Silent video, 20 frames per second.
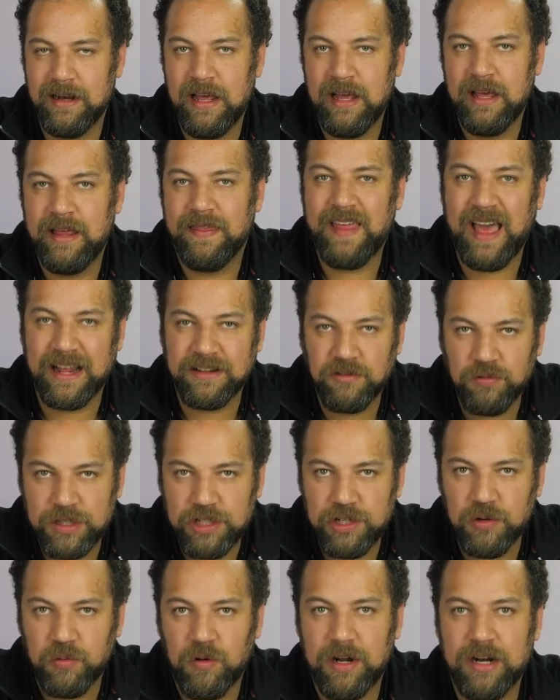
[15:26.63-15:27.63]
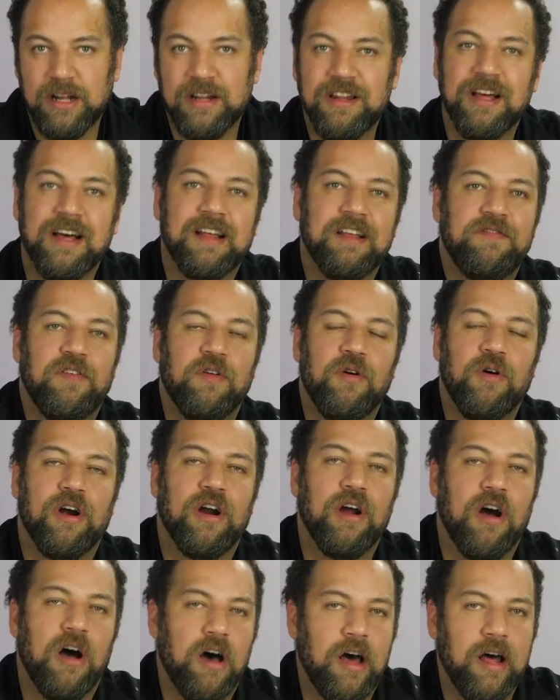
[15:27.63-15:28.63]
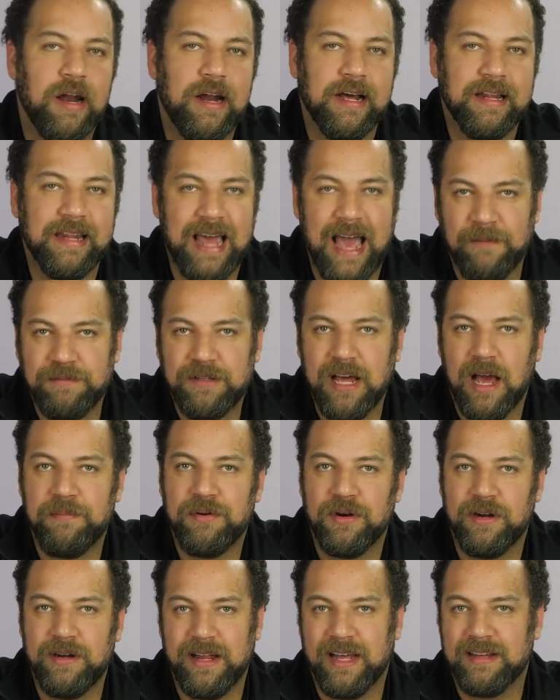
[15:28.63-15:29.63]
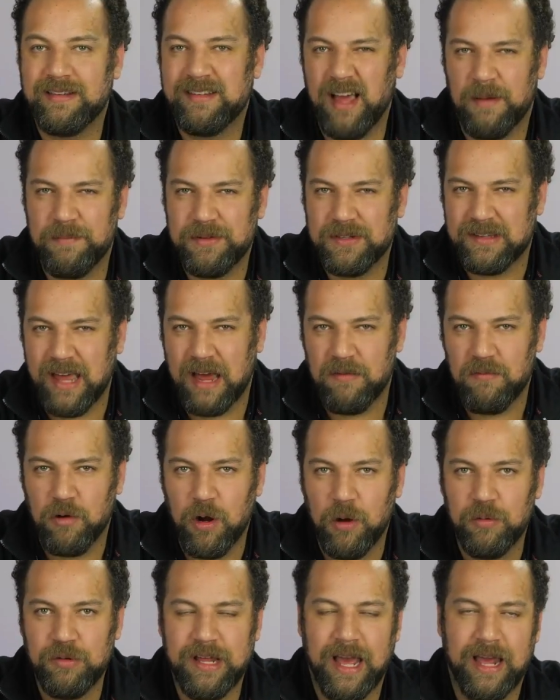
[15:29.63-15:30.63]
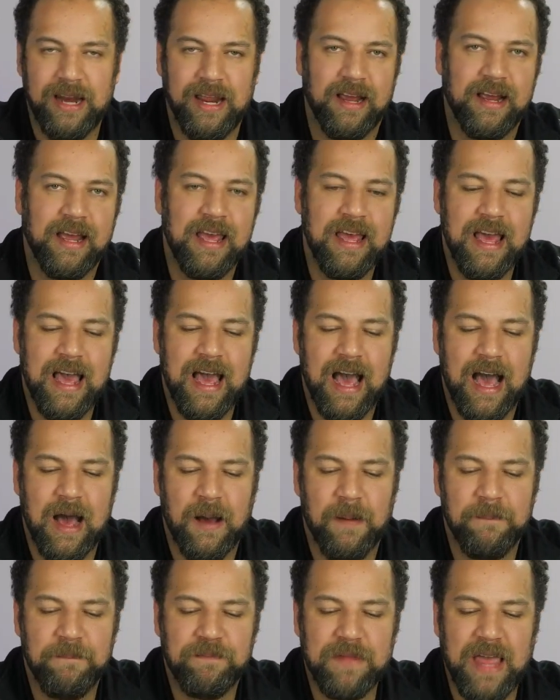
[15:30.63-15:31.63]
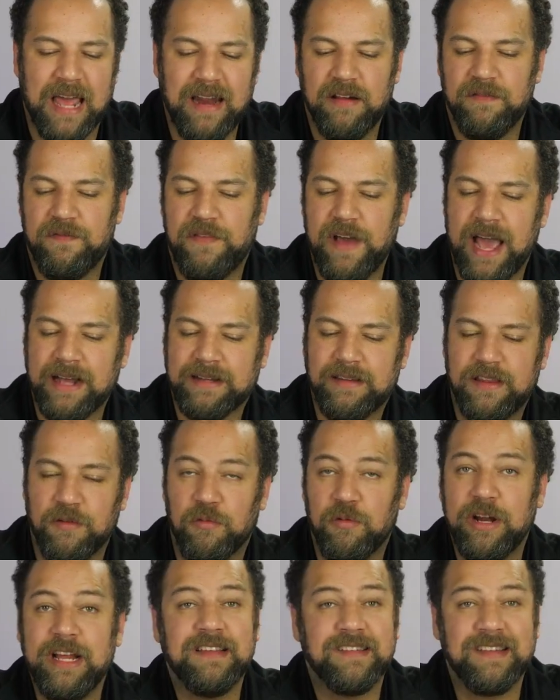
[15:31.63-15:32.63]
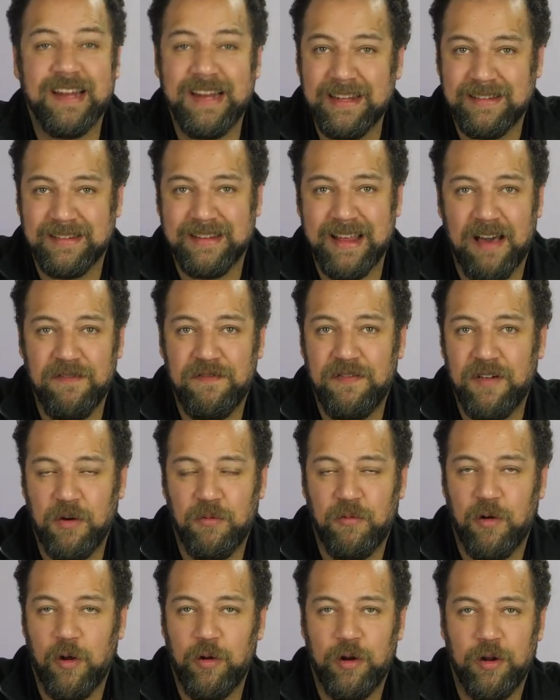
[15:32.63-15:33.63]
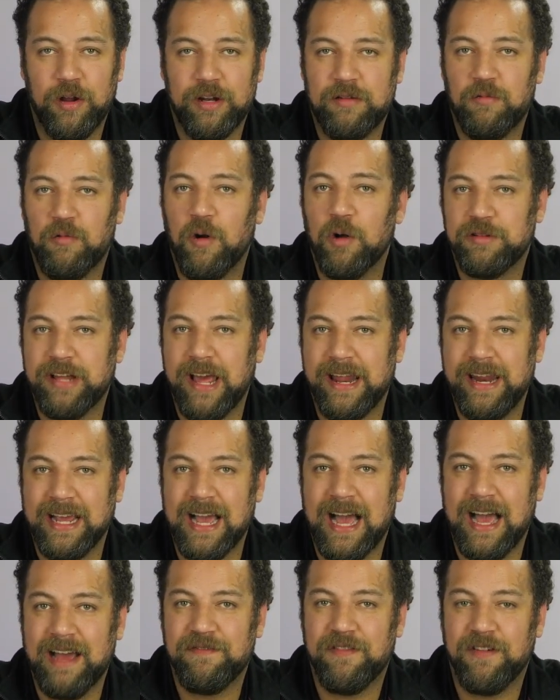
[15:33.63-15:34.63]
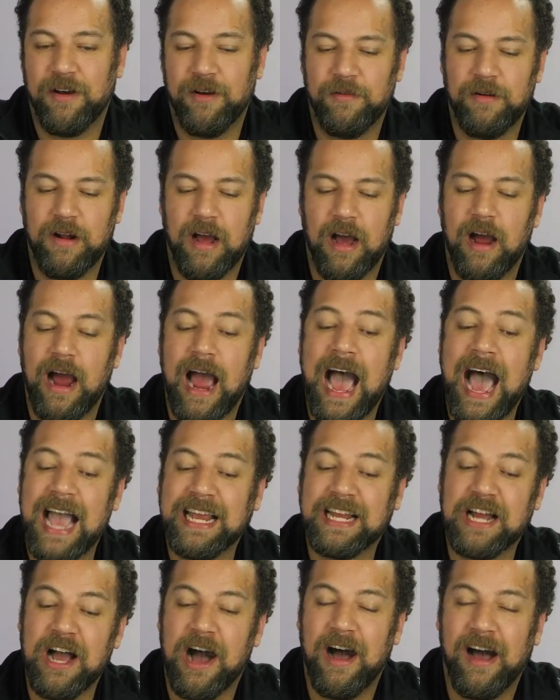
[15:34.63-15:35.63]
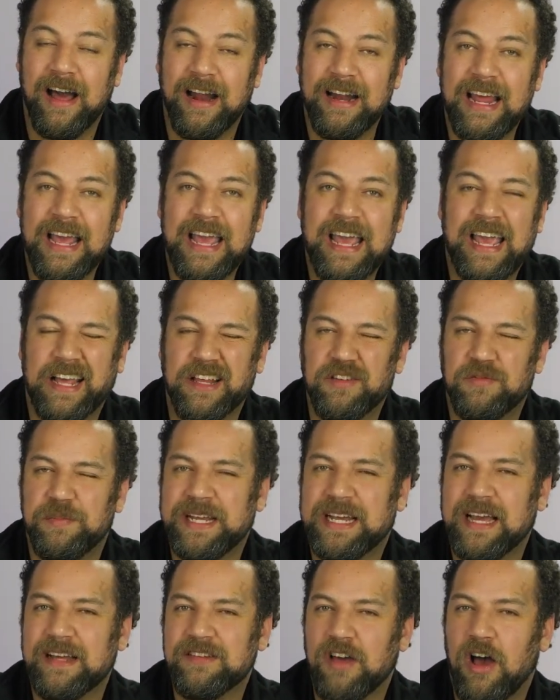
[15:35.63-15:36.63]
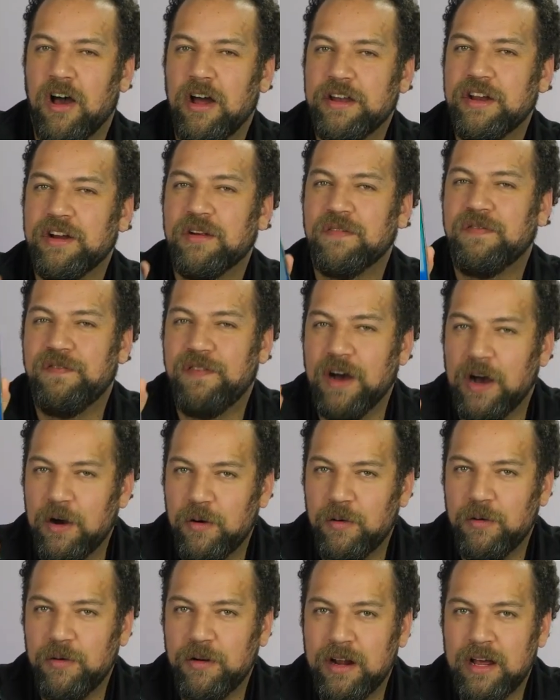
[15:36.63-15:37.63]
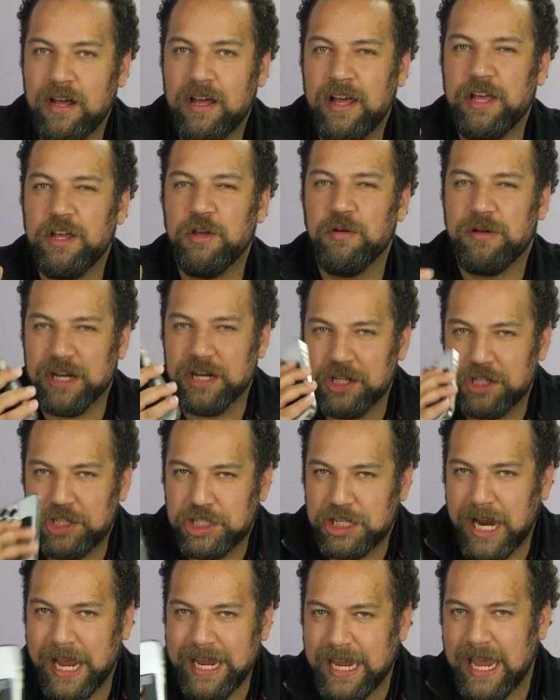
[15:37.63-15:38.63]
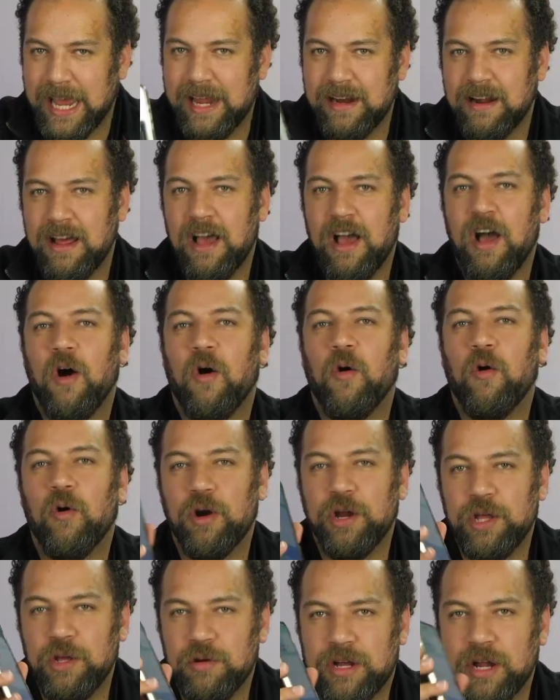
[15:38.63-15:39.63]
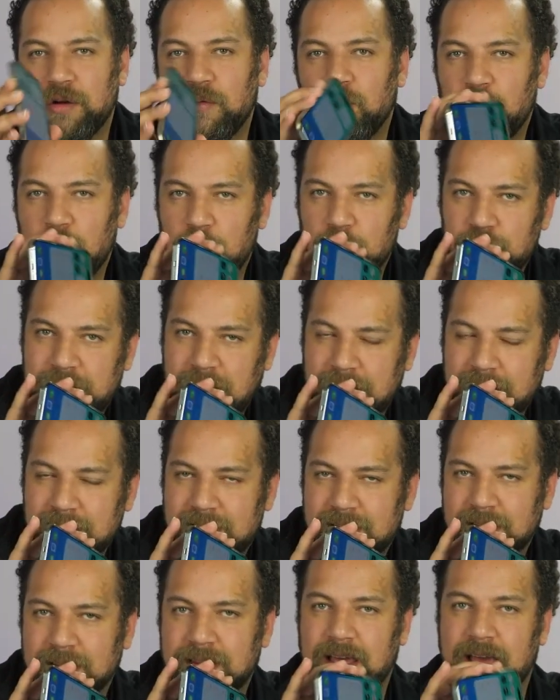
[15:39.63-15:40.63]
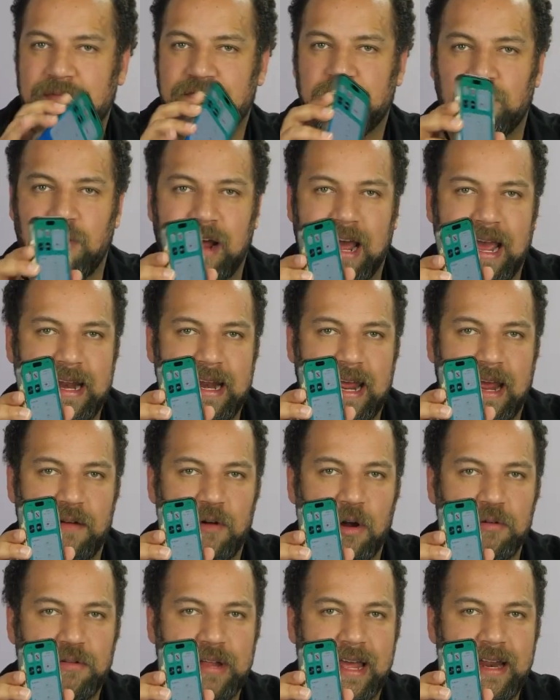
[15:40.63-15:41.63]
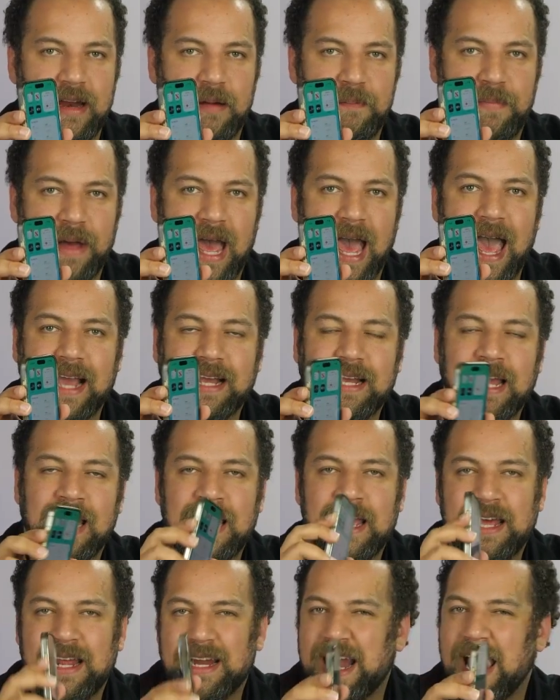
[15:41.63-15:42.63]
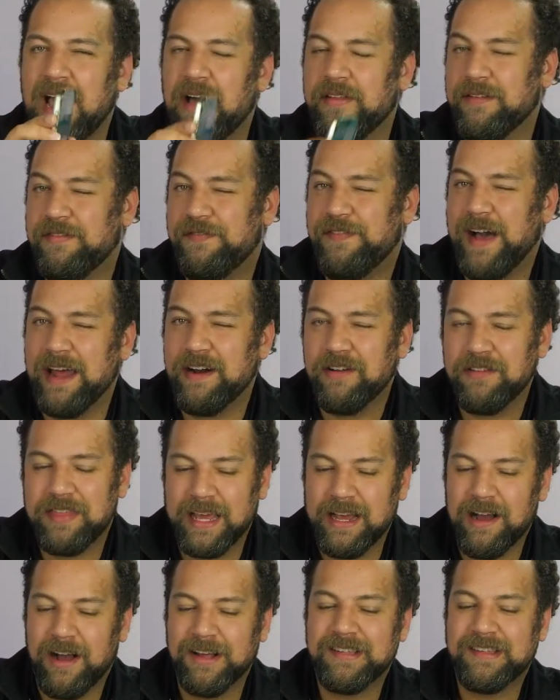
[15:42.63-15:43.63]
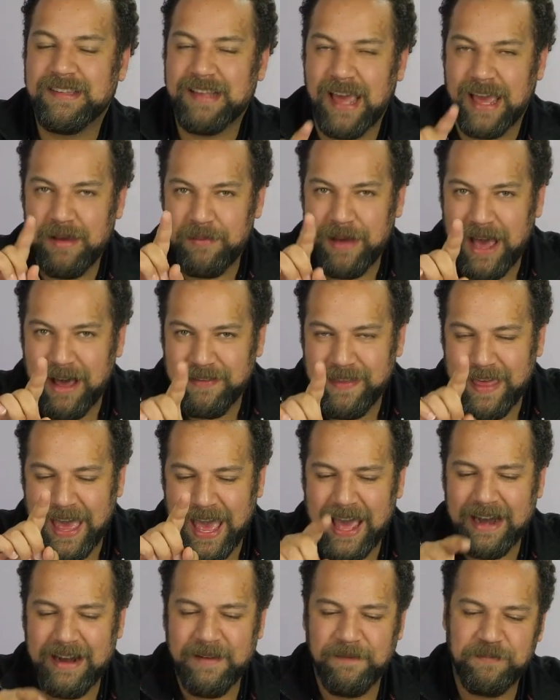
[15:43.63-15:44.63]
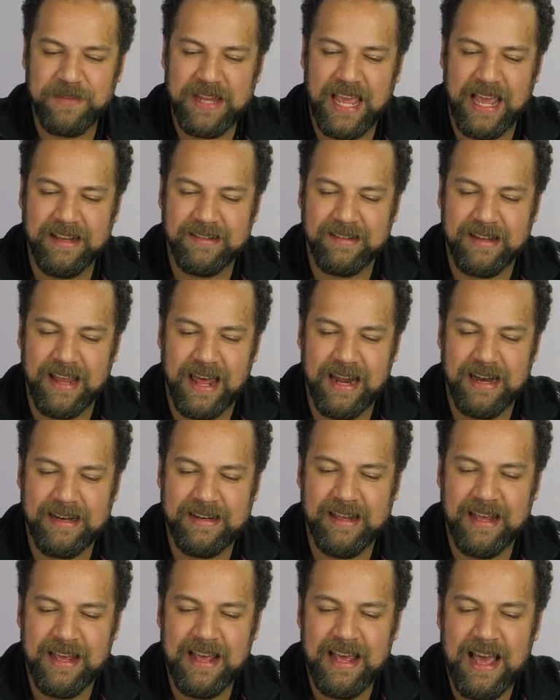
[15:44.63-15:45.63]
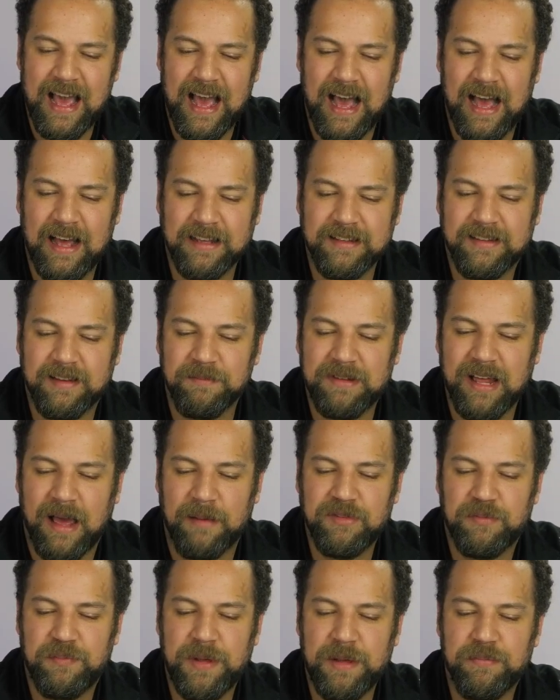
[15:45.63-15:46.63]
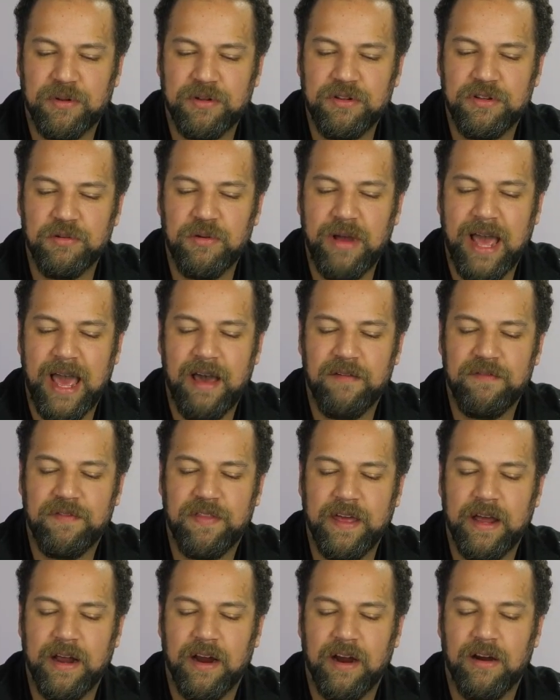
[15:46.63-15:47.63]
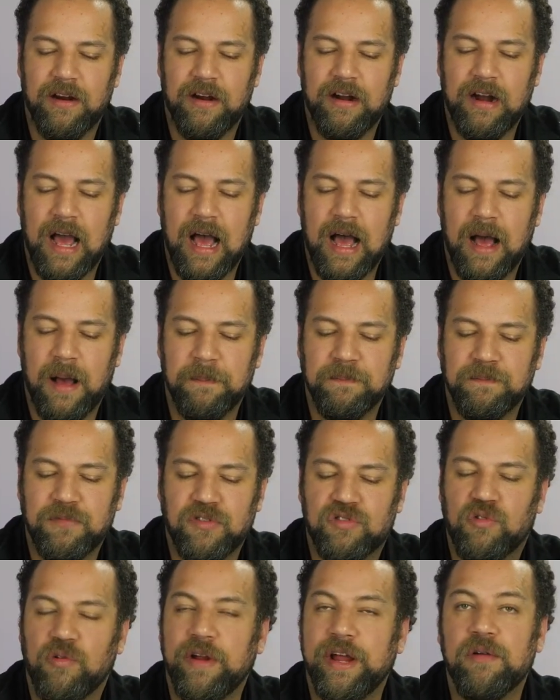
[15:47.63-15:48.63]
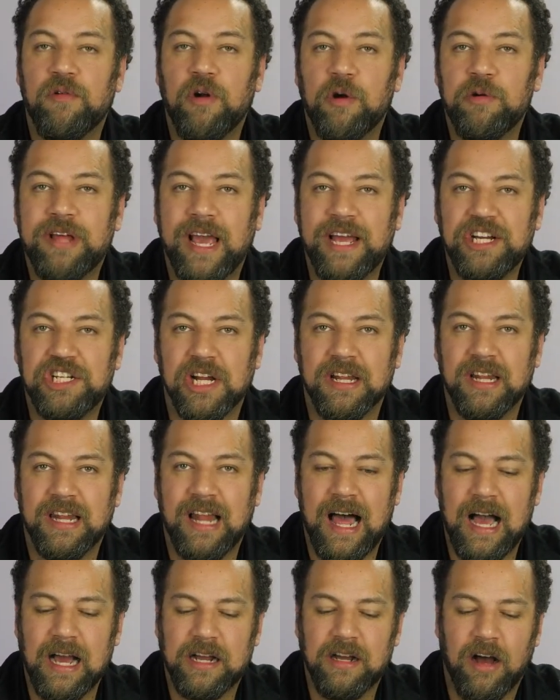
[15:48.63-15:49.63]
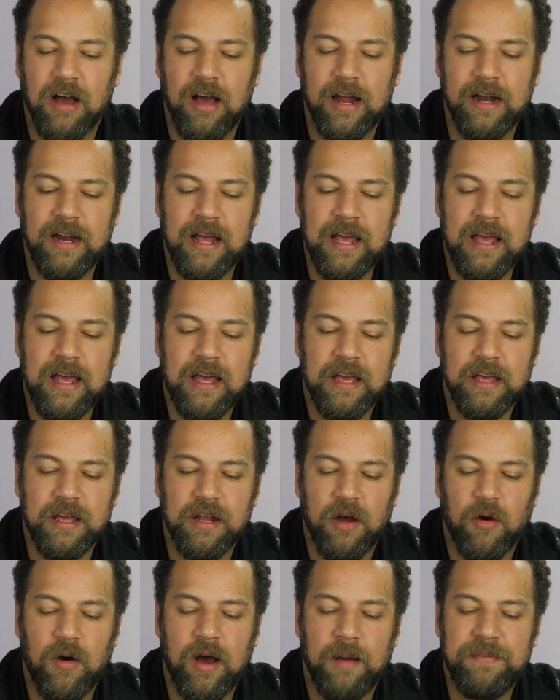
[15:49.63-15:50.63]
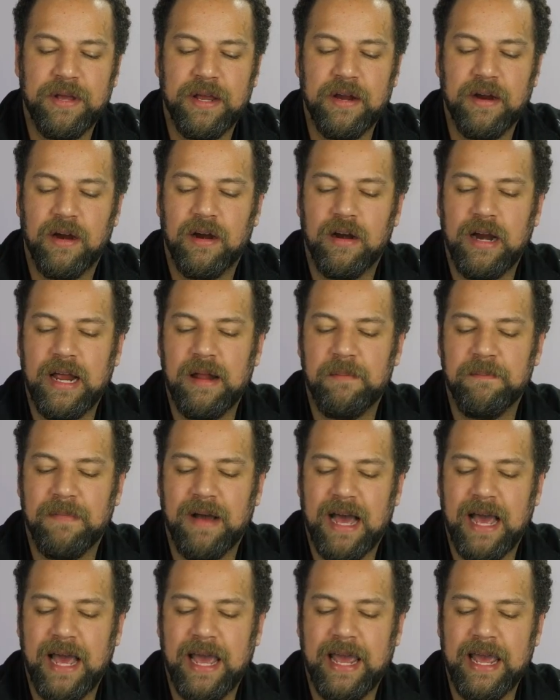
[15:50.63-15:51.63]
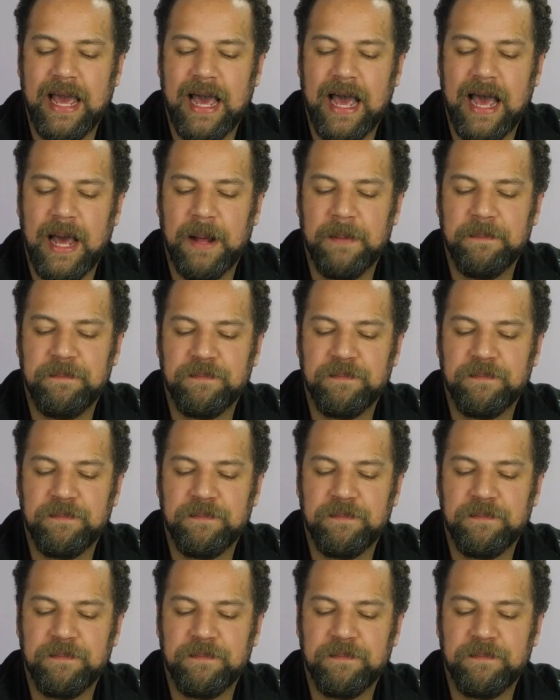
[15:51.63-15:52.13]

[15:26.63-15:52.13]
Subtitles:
That's what you'll want to look for on a laptop or a desktop, is that rotating. And in fact, the reason it's that phone rotating icon is because on your phone, you can shake it or you can rotate it to the left or right and rotate it back. Now, the final thing I'll say about that is that sometimes people do have their screen rotation lock on. You know, up here in my